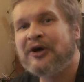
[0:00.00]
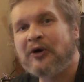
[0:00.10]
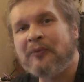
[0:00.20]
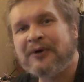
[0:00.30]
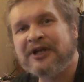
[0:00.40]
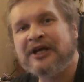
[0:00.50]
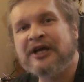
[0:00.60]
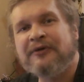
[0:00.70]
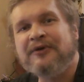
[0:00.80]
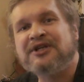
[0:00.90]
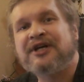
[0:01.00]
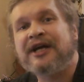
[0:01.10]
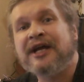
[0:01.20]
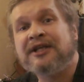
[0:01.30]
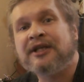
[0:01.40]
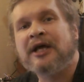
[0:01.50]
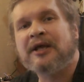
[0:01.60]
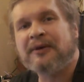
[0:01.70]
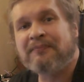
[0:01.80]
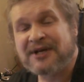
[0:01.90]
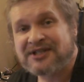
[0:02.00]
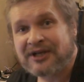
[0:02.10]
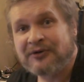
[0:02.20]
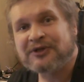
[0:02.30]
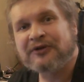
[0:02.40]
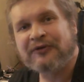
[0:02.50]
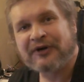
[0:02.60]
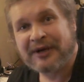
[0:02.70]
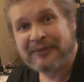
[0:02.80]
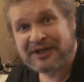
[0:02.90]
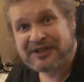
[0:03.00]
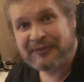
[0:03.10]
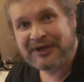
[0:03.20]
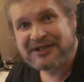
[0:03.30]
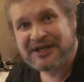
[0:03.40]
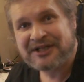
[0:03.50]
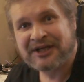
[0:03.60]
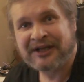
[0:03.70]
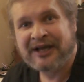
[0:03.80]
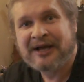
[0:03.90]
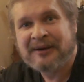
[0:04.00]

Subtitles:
company which created the best solution for camera stabilization,